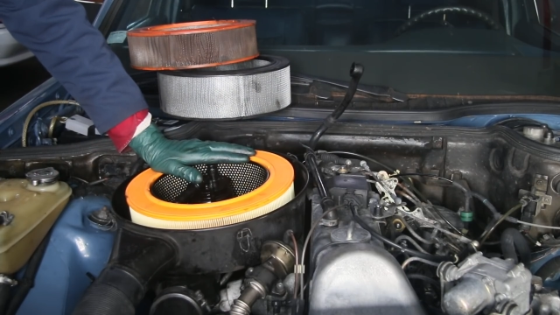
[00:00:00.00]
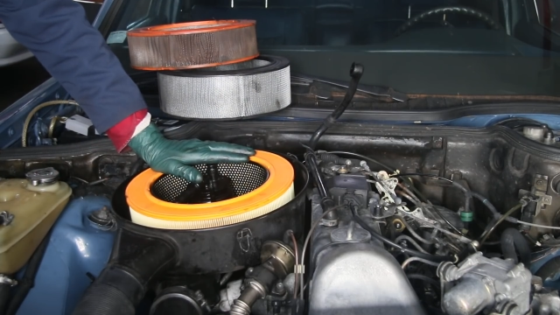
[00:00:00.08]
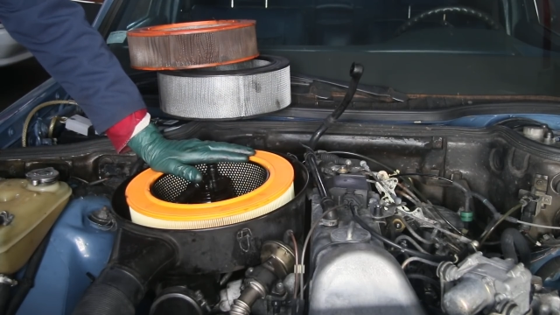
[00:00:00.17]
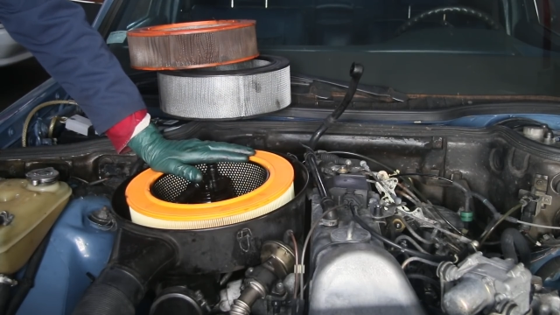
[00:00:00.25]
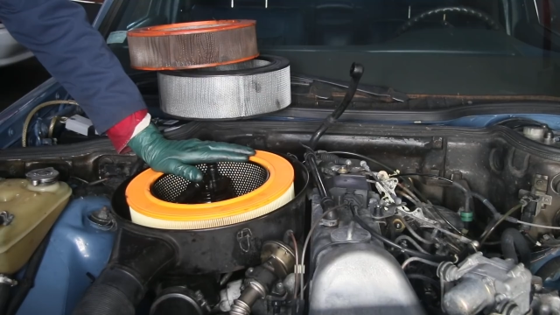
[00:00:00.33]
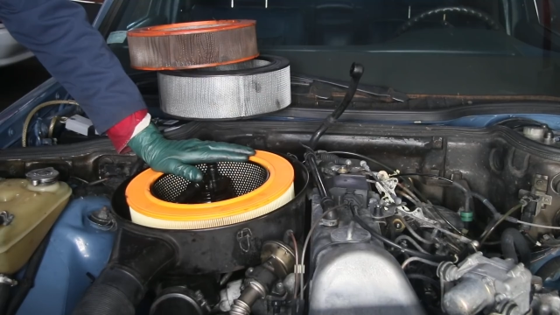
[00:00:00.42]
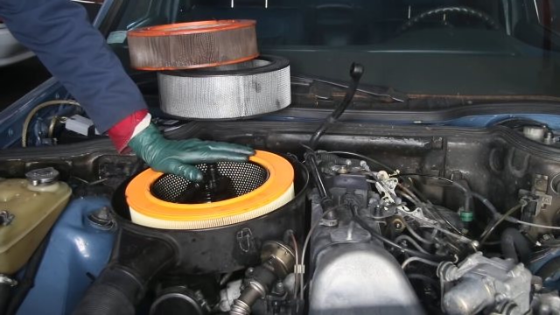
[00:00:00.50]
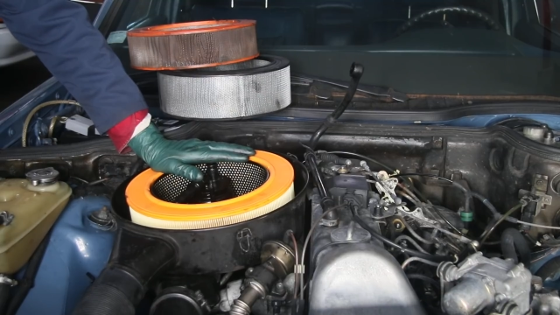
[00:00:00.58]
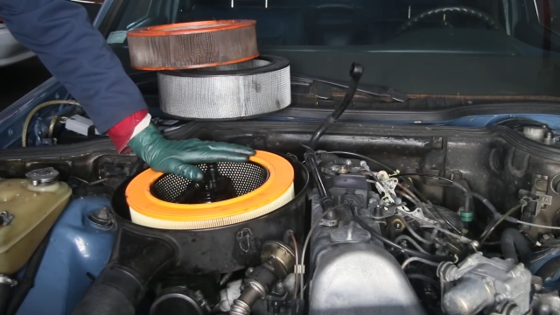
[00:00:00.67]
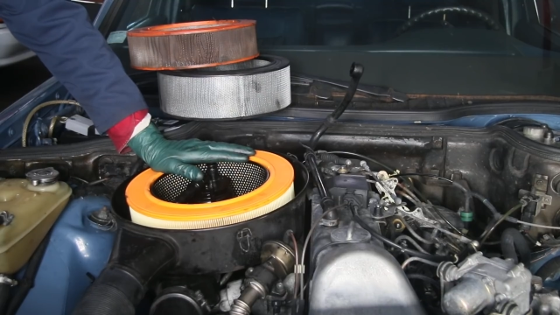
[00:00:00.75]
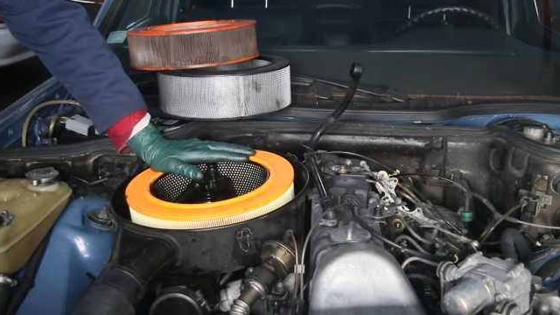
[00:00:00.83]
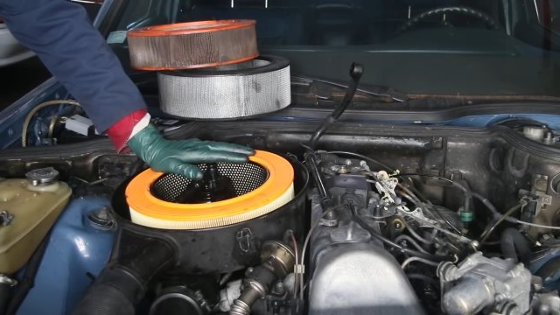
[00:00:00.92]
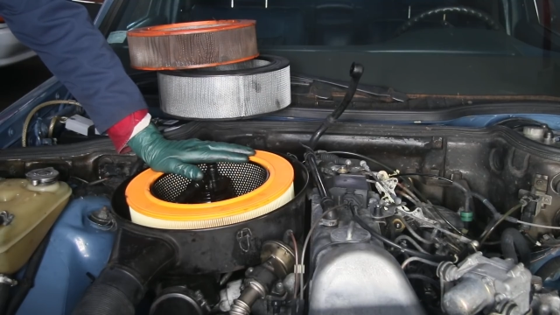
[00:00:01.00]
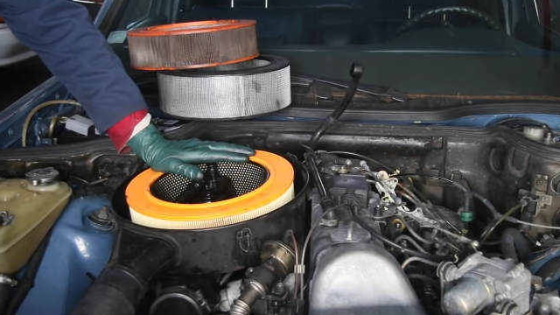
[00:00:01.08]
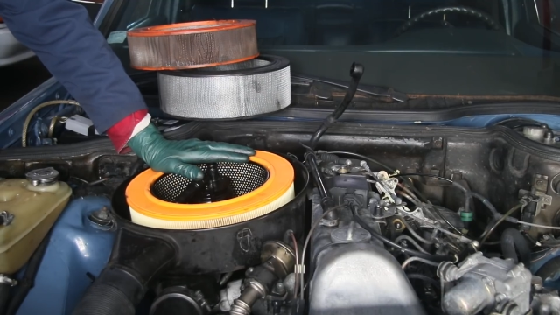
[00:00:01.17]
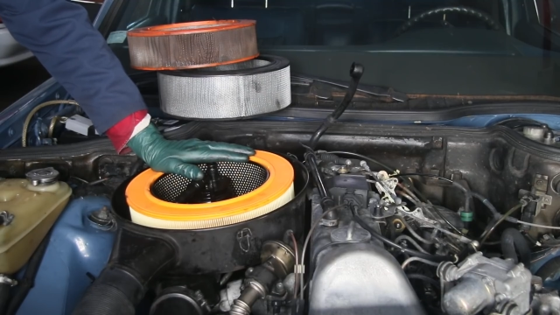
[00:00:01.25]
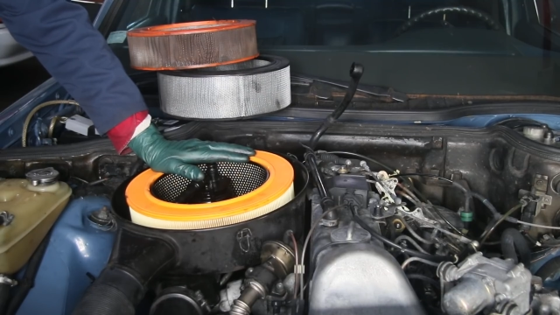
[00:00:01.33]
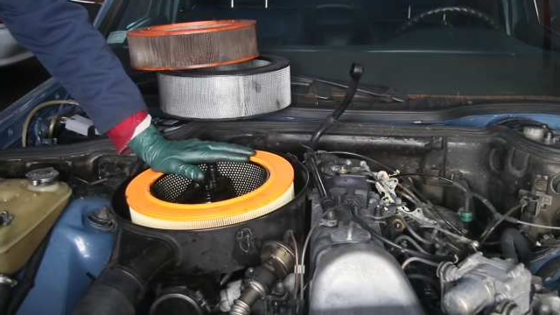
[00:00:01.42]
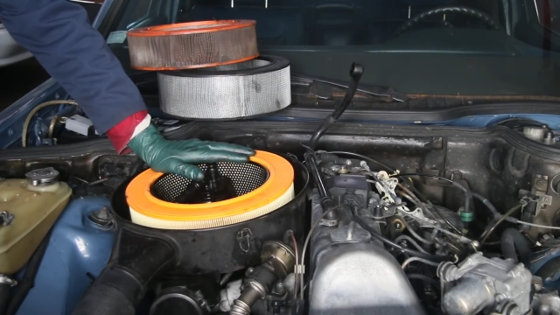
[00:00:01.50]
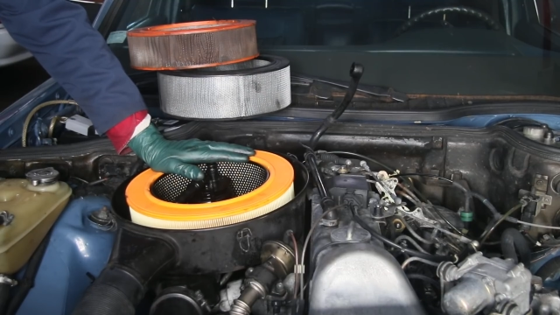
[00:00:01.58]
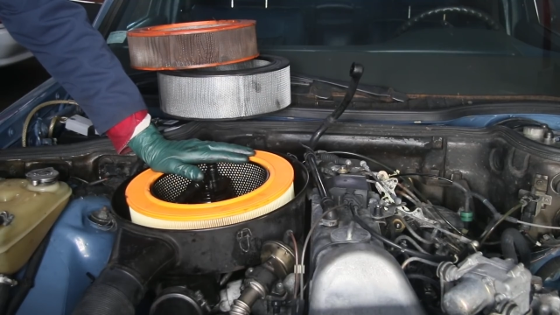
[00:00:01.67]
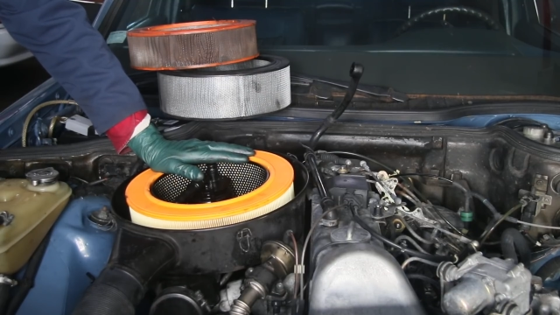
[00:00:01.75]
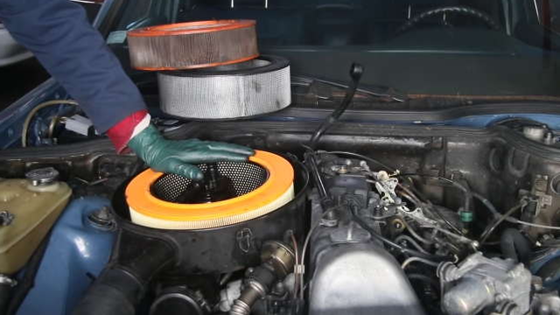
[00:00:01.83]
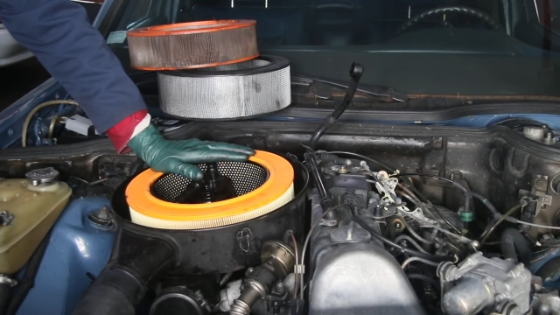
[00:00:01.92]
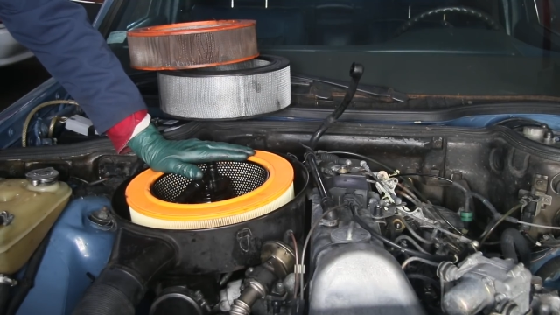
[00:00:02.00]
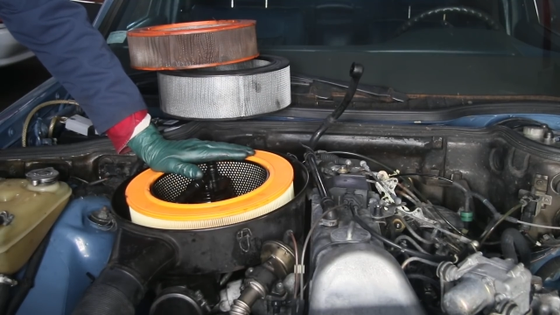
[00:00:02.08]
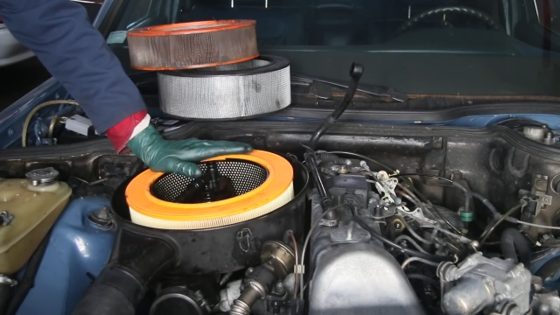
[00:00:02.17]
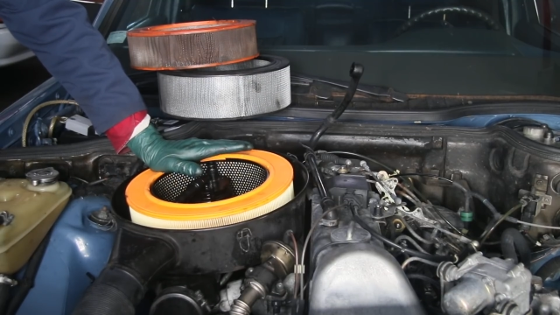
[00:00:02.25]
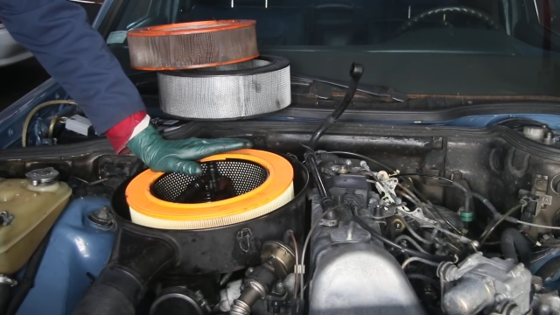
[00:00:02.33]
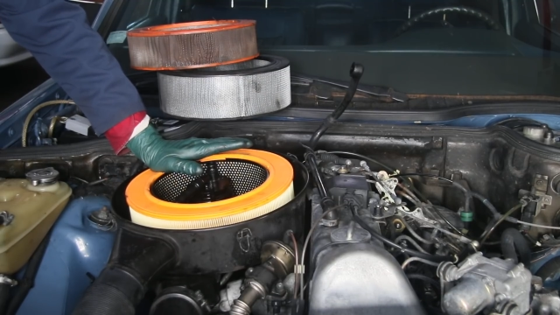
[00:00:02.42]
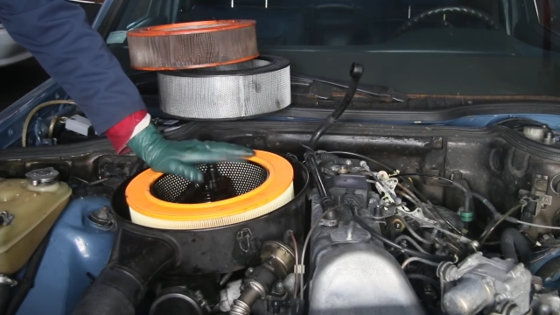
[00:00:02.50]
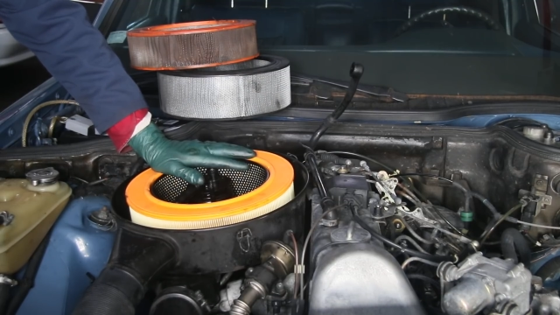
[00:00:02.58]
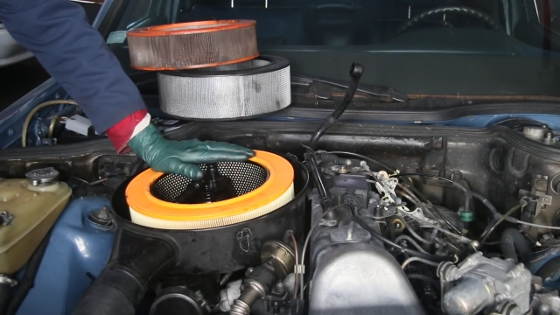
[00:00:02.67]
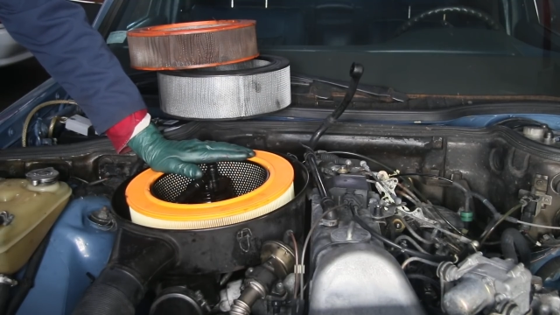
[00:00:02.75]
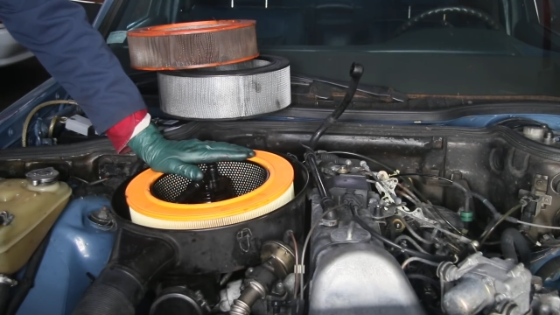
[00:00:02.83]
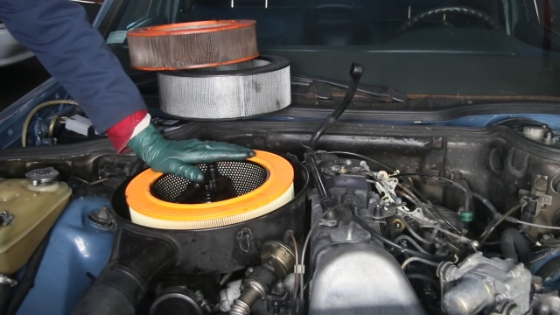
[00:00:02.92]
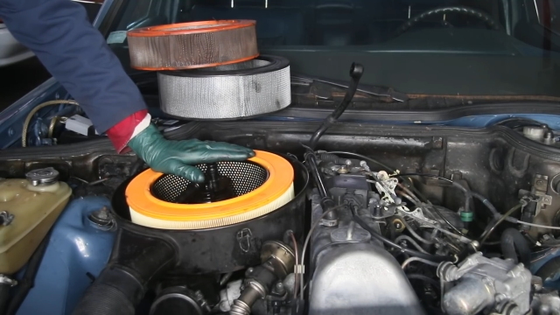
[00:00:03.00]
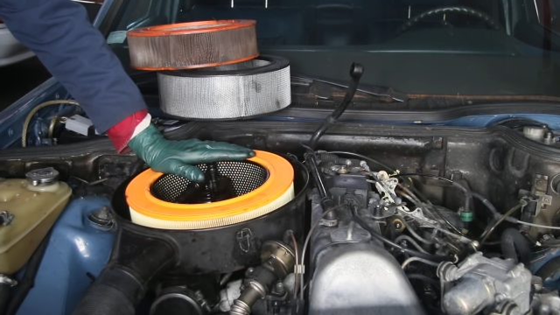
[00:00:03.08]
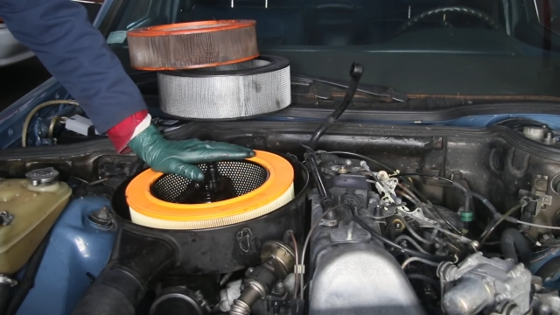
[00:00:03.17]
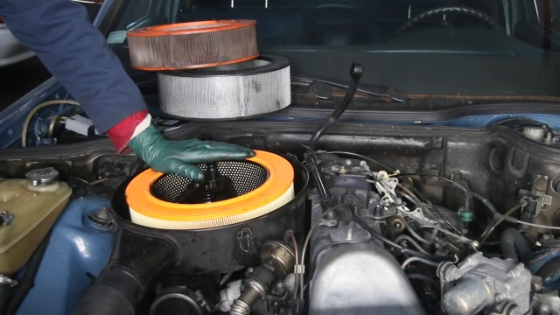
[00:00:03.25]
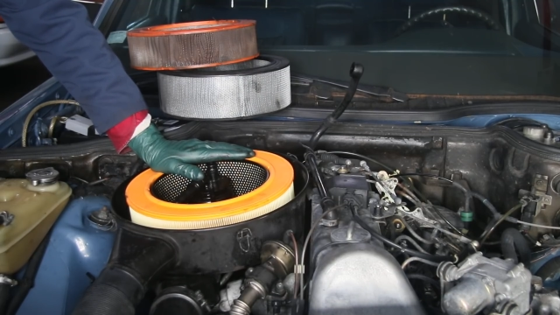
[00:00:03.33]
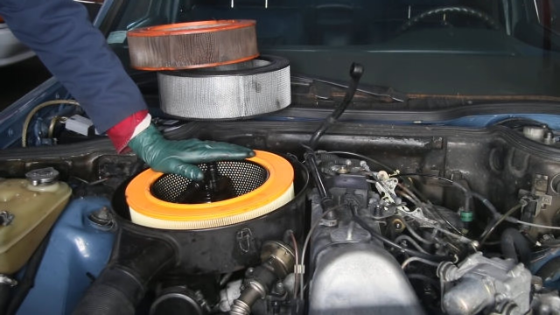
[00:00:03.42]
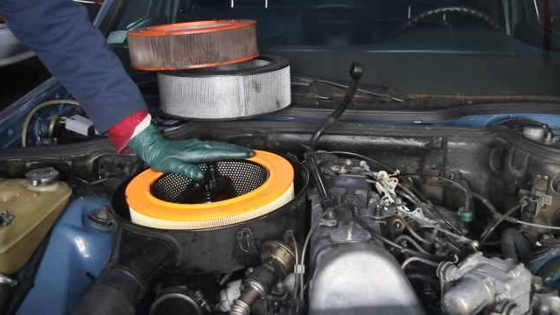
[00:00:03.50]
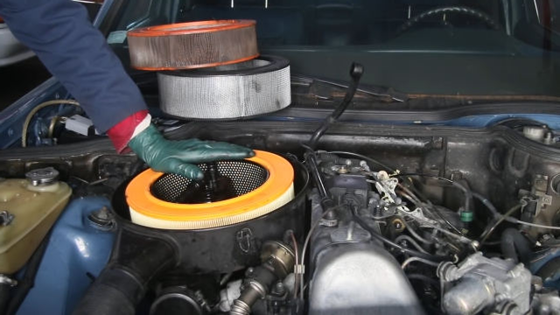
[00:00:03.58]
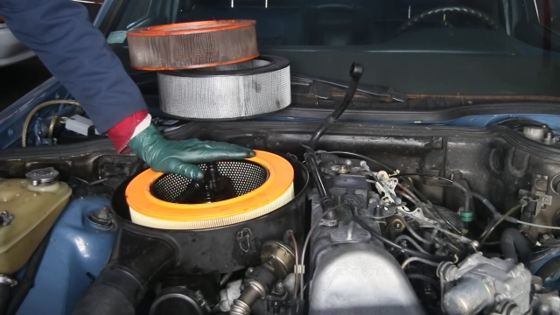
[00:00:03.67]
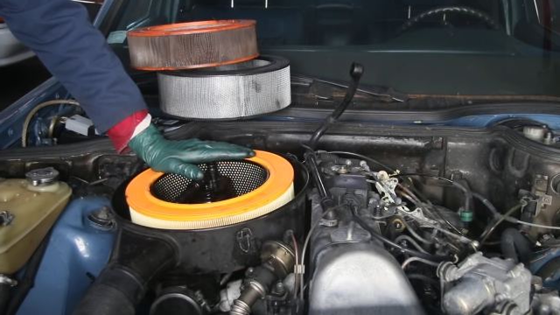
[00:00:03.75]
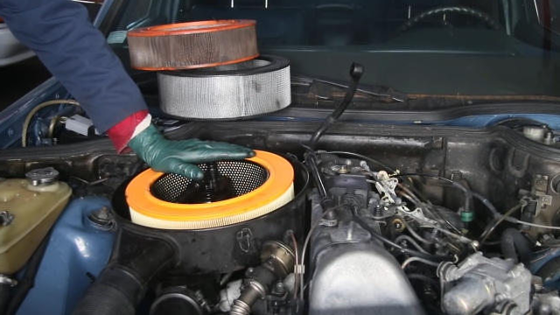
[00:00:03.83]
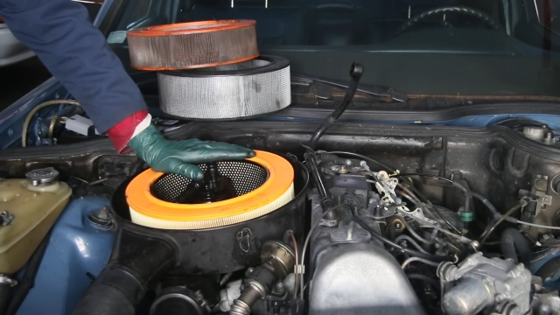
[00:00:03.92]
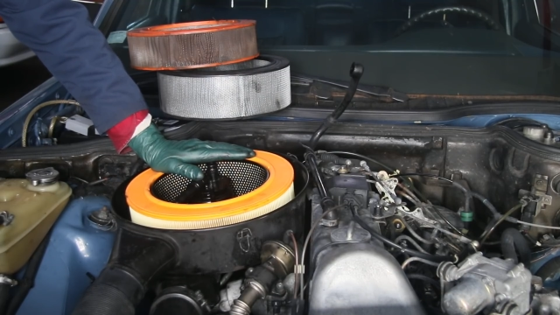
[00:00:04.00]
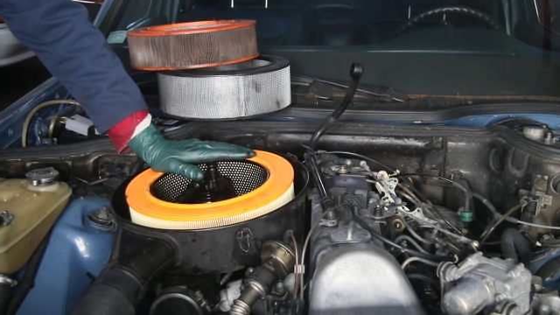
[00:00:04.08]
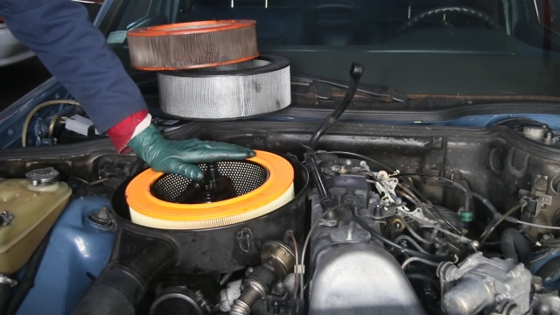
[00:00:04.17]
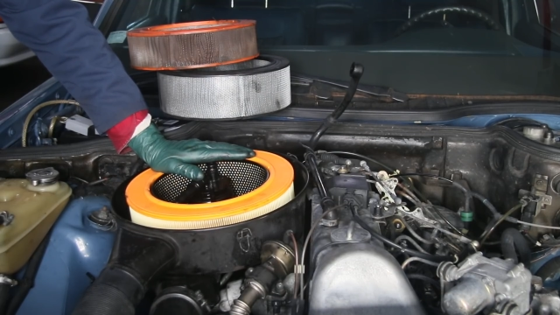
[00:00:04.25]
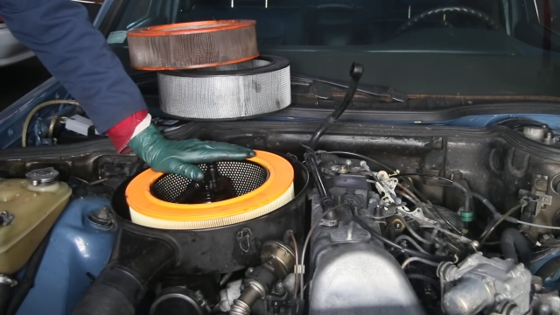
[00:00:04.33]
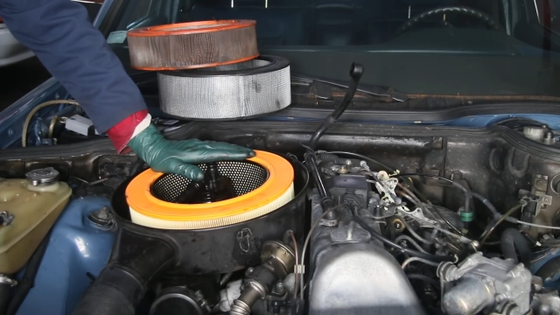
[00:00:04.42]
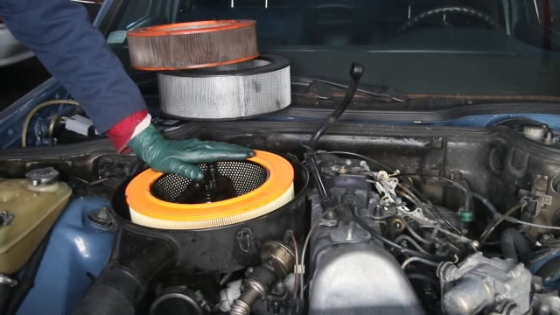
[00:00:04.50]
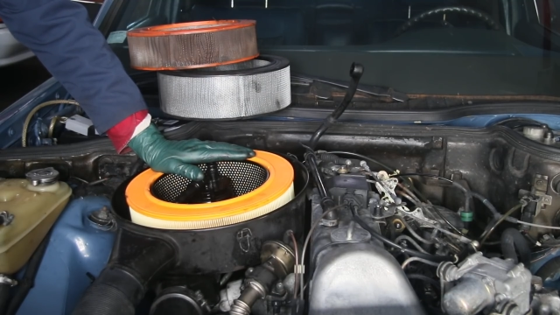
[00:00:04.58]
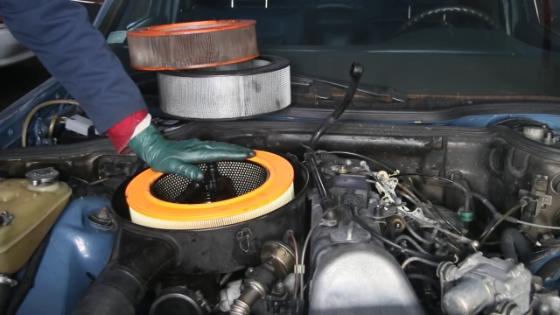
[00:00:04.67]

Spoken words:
No face is visible, so there are no lips to read.